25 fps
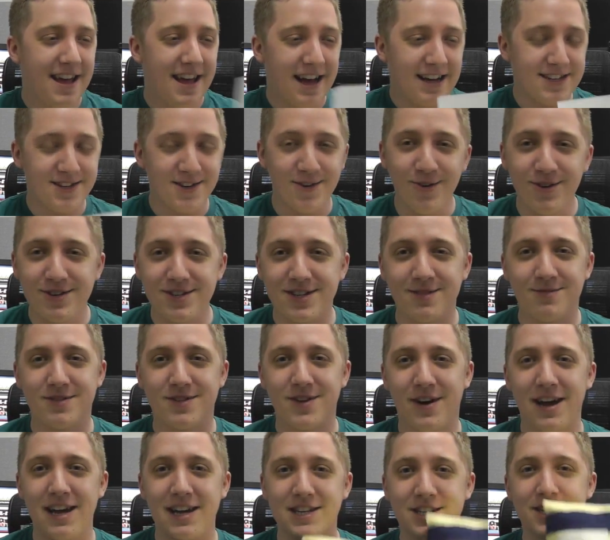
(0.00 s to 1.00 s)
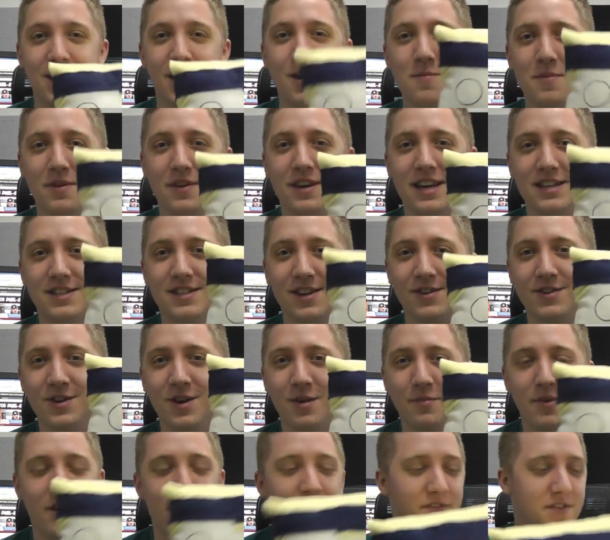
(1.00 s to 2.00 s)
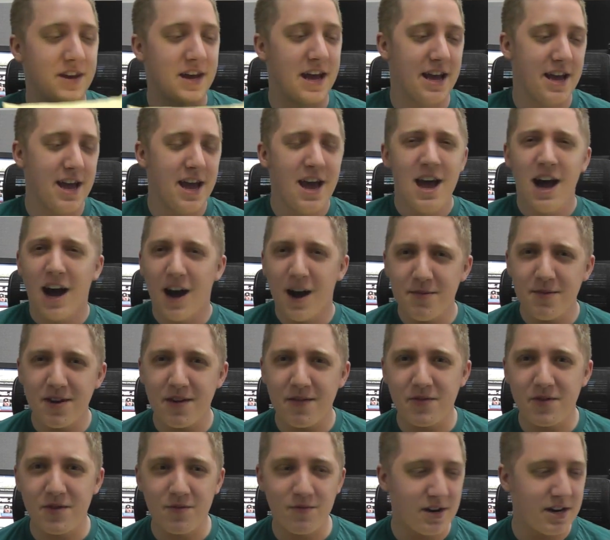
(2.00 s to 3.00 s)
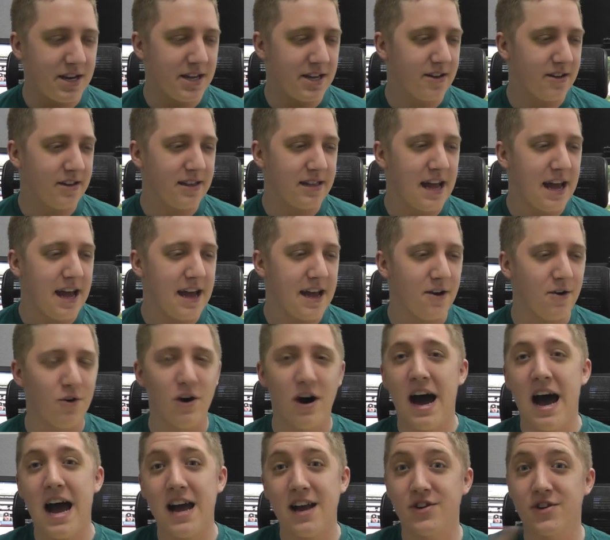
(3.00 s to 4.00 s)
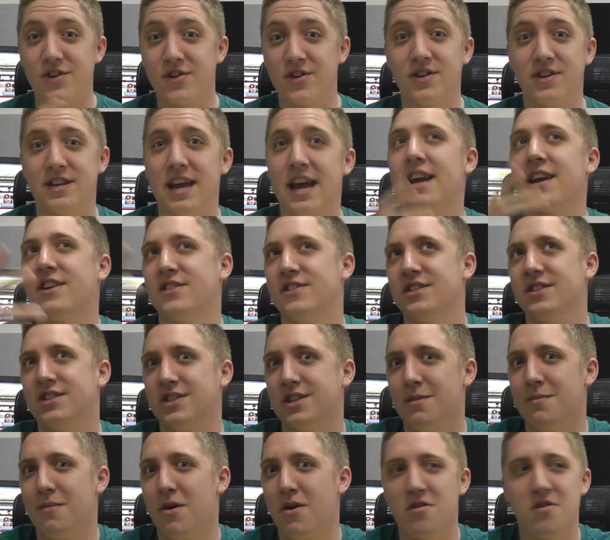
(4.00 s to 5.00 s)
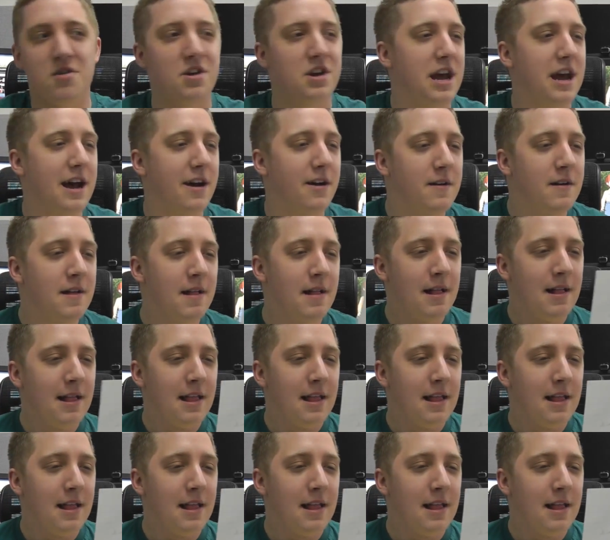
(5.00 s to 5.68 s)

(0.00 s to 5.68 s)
That's awesome, so I actually opened this on your birthday. I hope you're having a really good day, or had a good day, because it's tomorrow now.